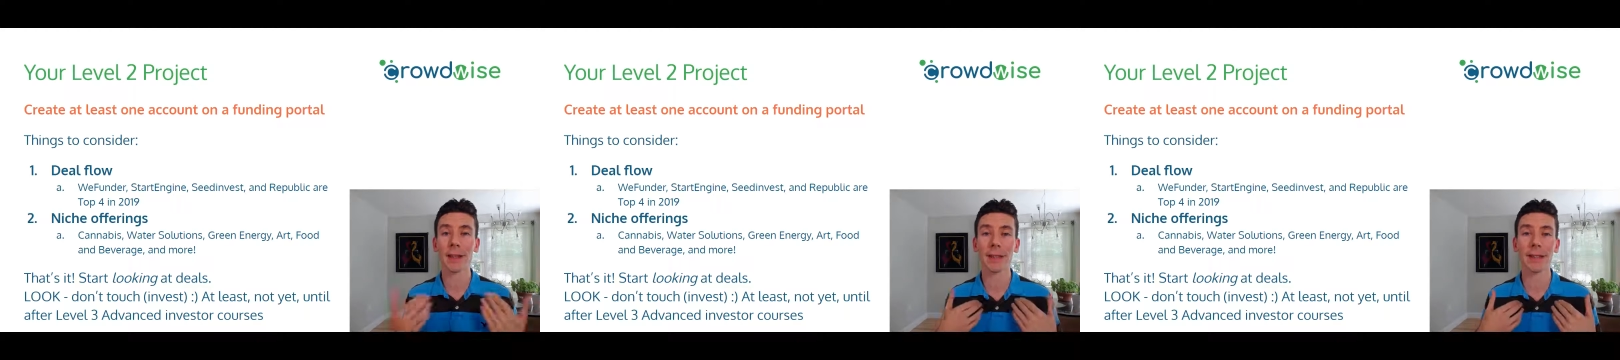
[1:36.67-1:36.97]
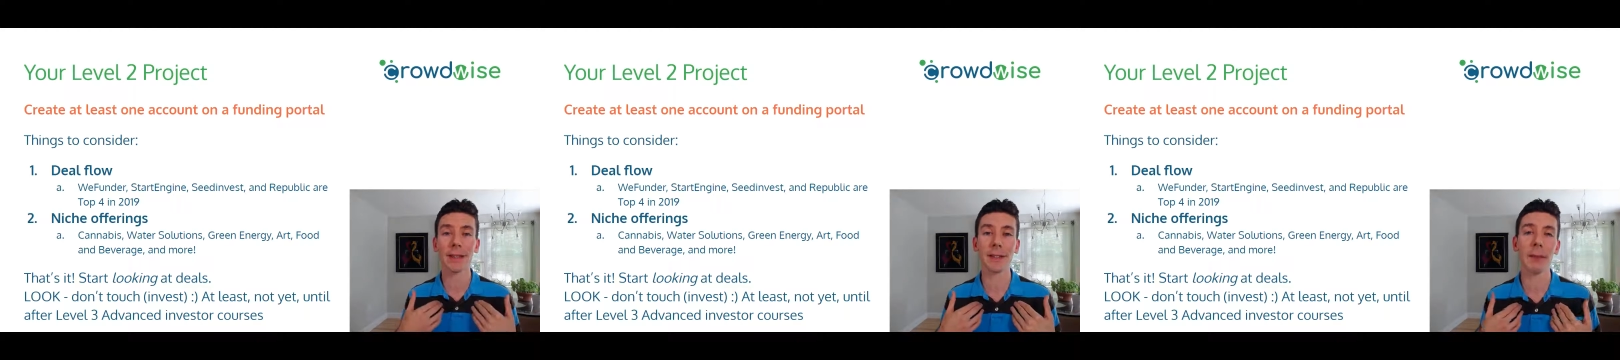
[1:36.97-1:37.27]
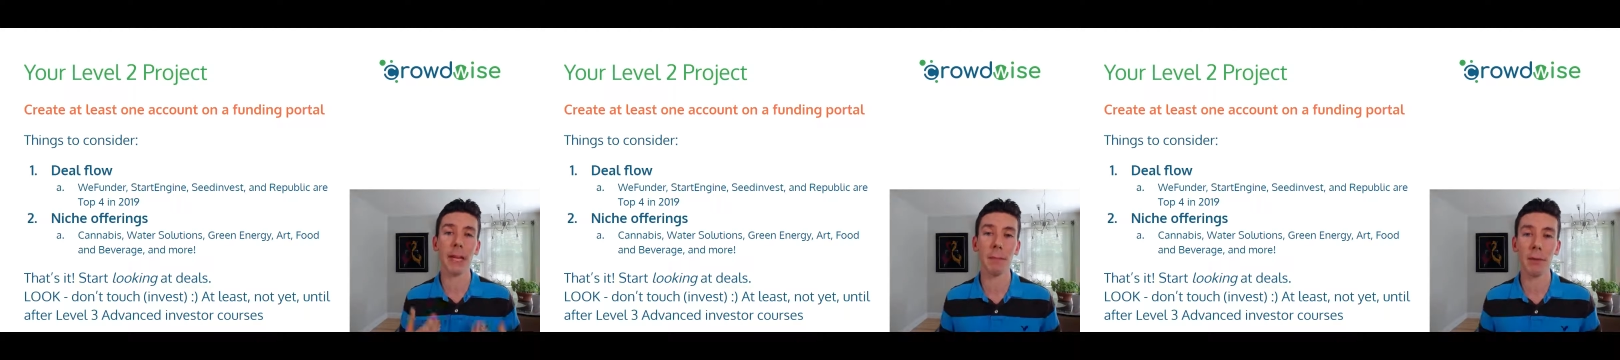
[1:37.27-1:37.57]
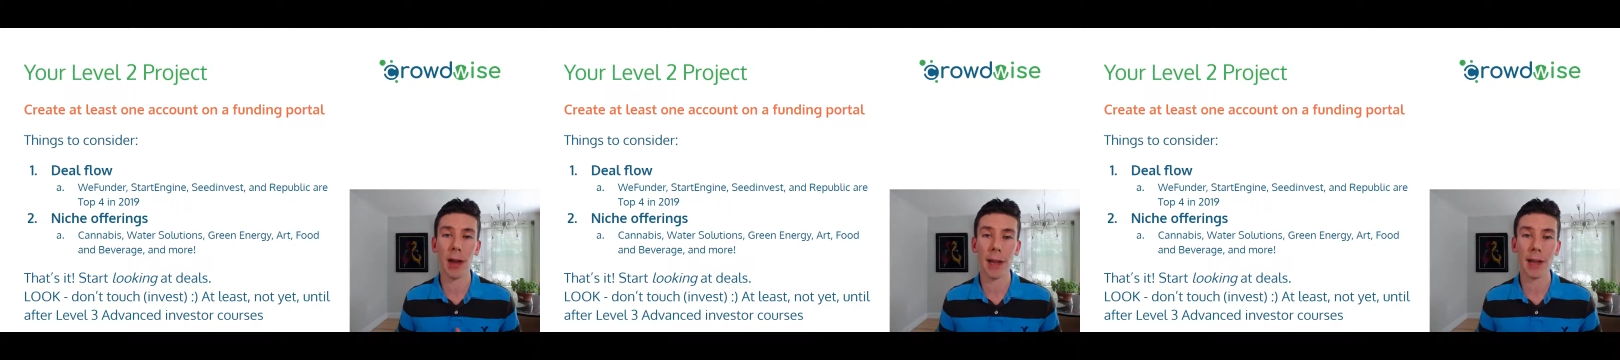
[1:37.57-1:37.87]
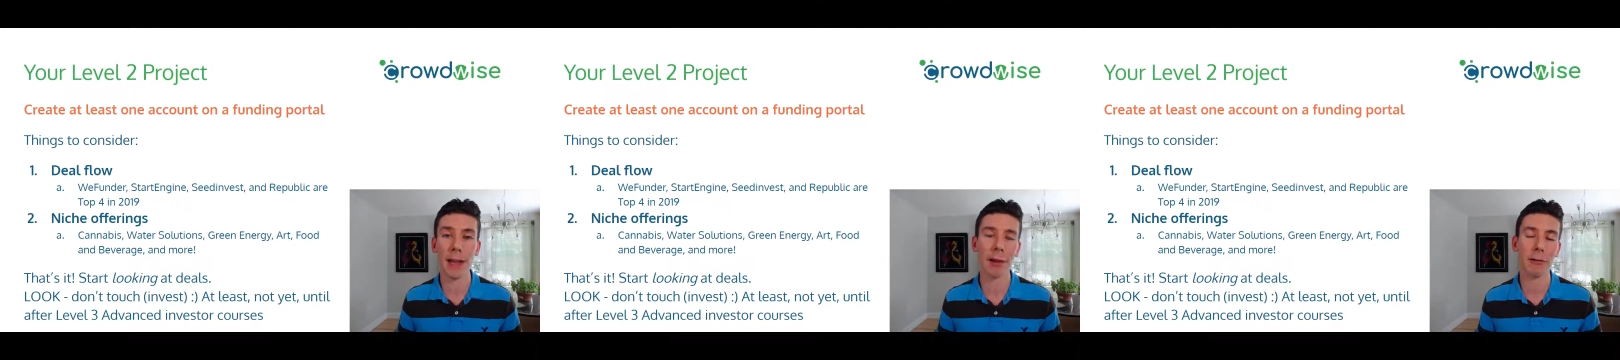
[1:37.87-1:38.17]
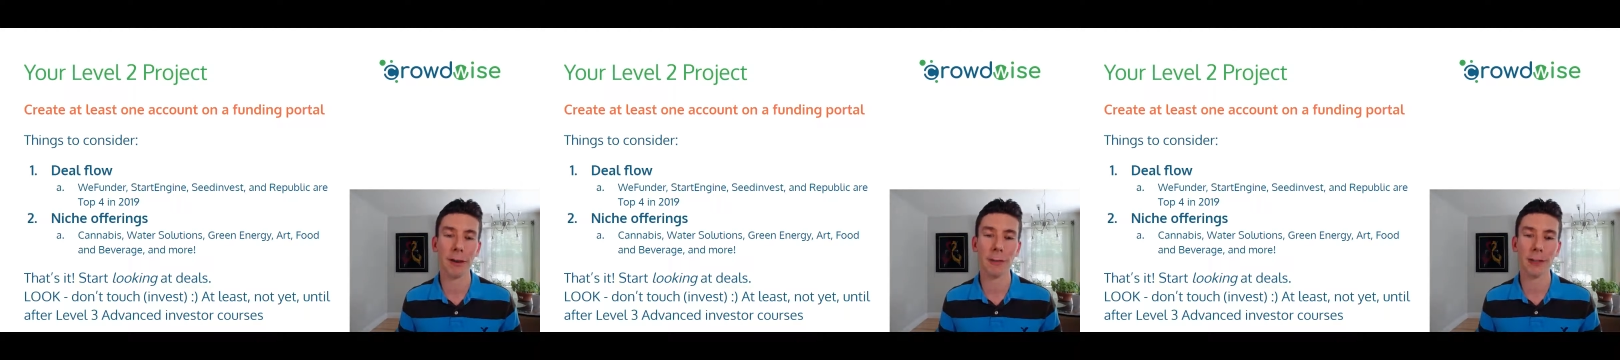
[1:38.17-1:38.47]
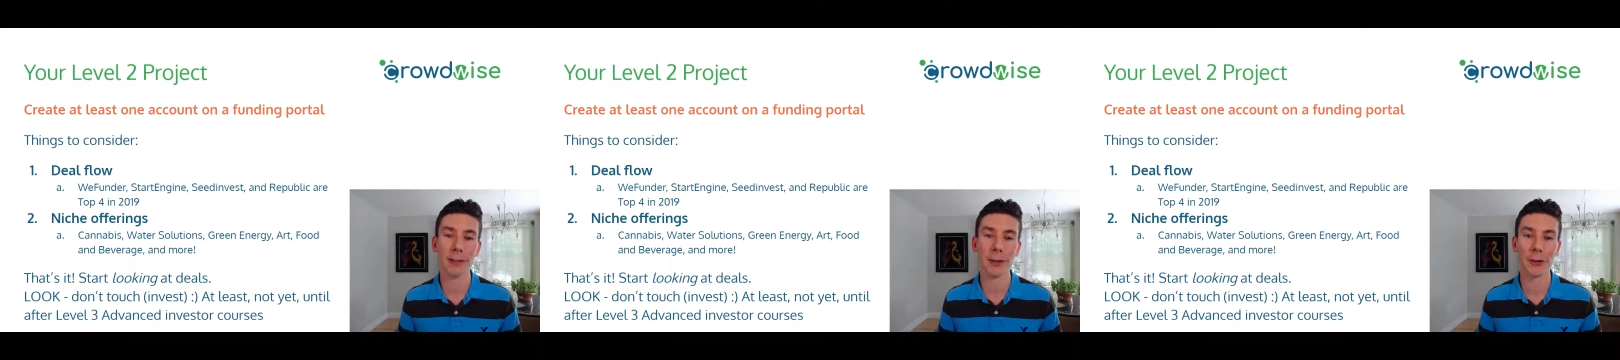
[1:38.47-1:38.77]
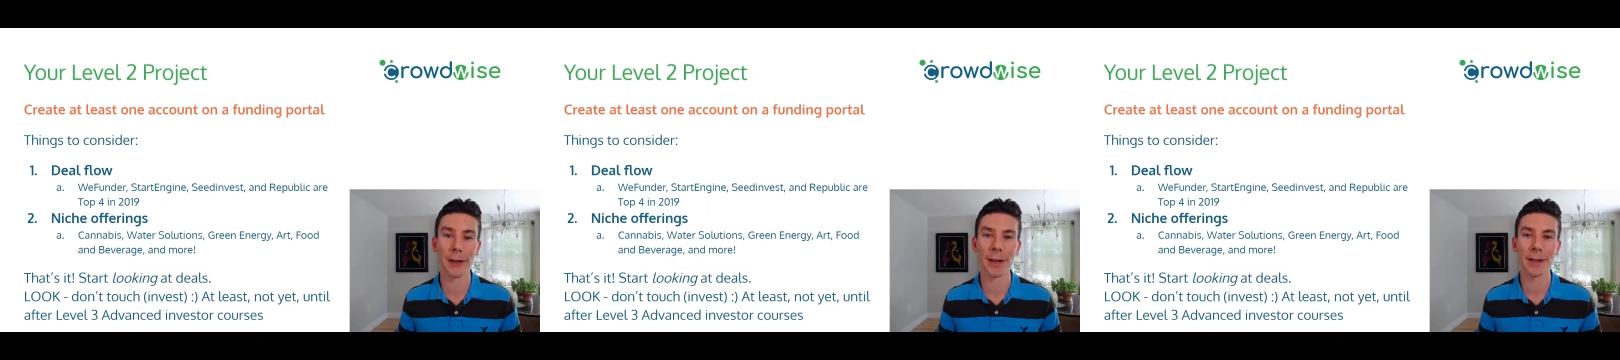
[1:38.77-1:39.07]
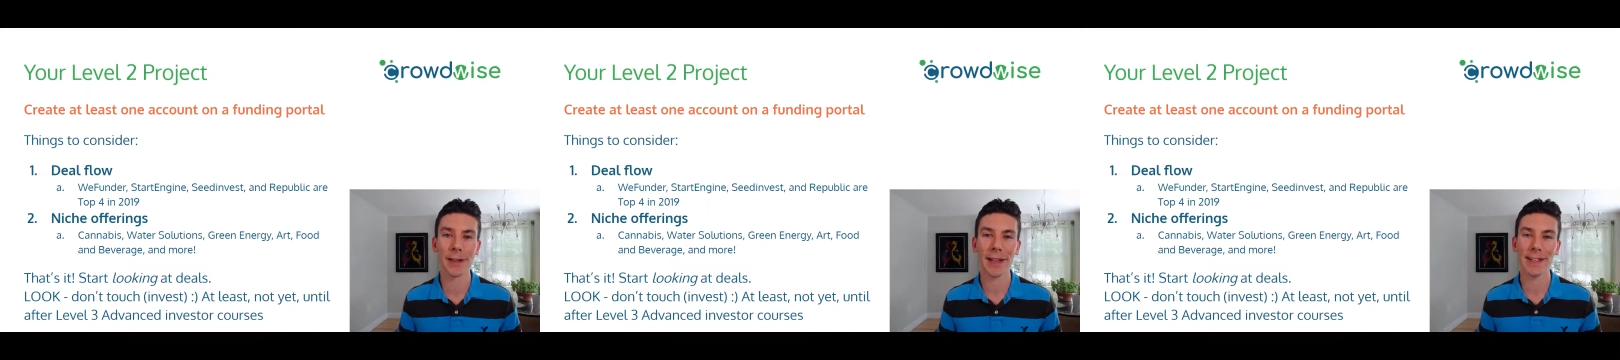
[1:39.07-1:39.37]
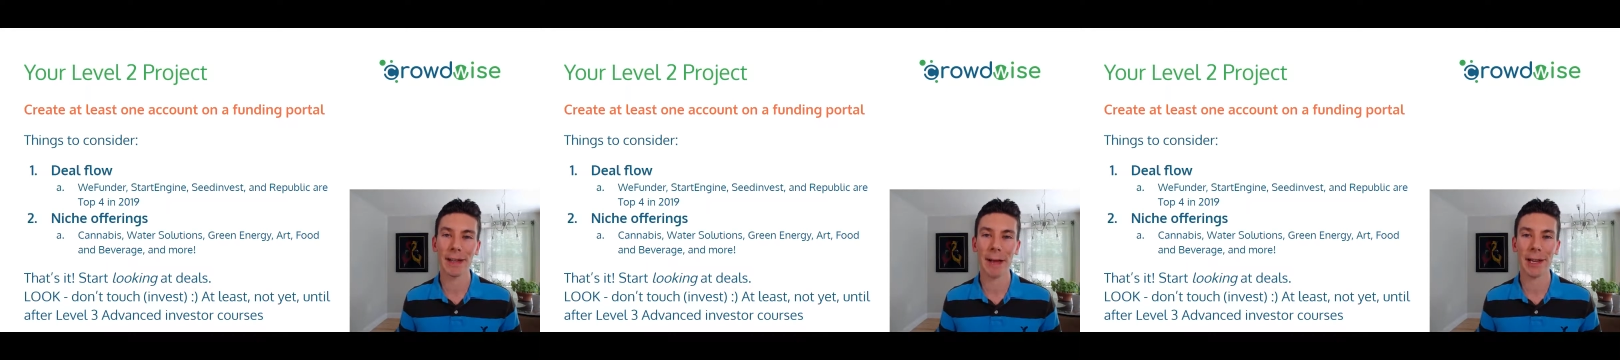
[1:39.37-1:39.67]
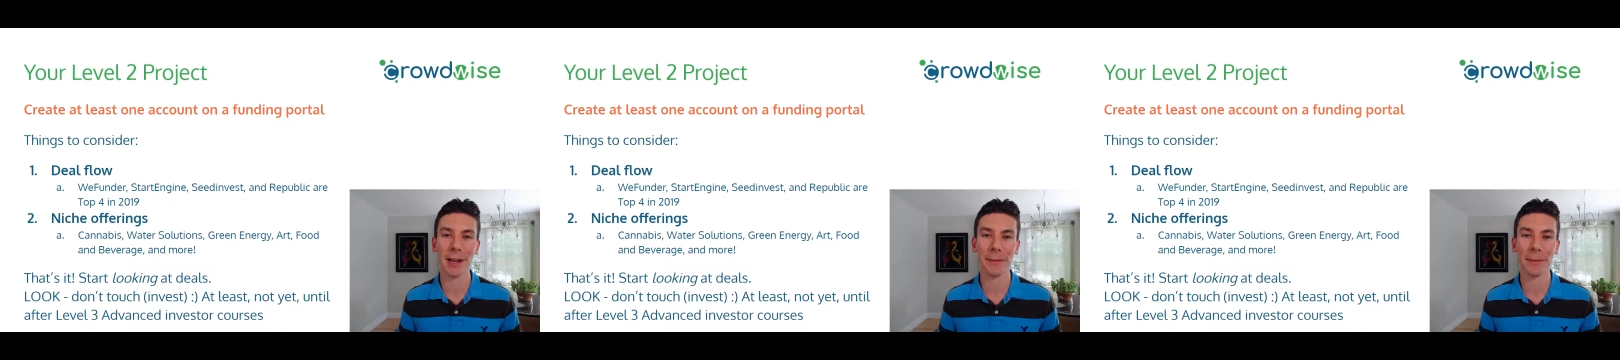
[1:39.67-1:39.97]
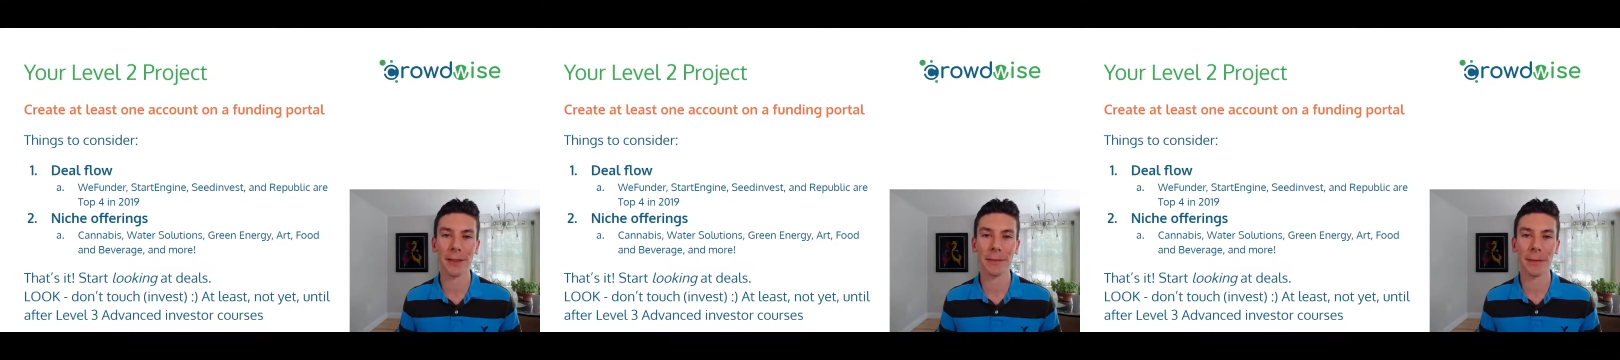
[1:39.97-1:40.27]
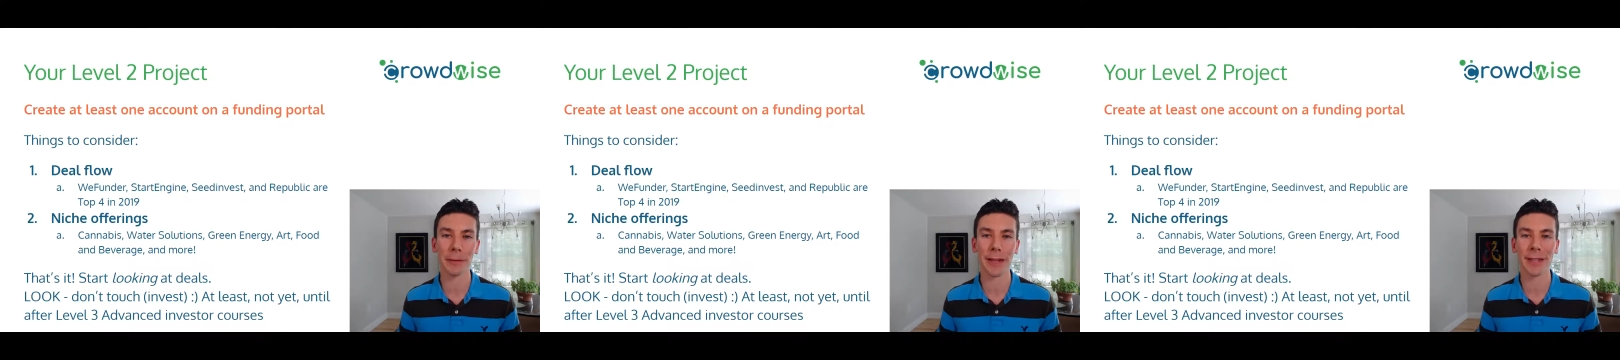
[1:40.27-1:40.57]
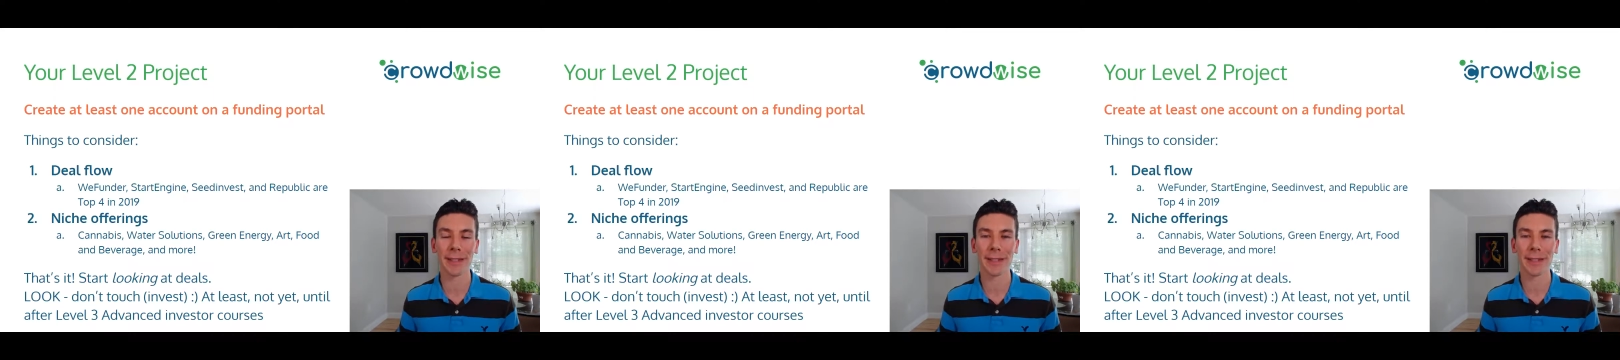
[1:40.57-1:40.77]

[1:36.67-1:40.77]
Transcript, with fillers: send it to me, Brian at crowdwise dot org. I'll see you back here for Level three.